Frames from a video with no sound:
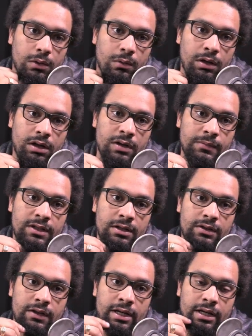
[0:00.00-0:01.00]
When it comes down
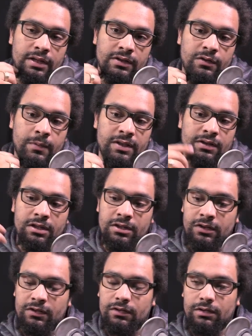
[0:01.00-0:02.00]
to that, because it's basically
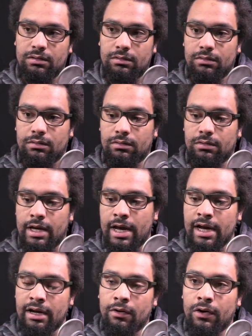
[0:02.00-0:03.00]
just
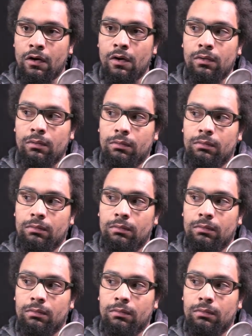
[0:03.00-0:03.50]
aggro,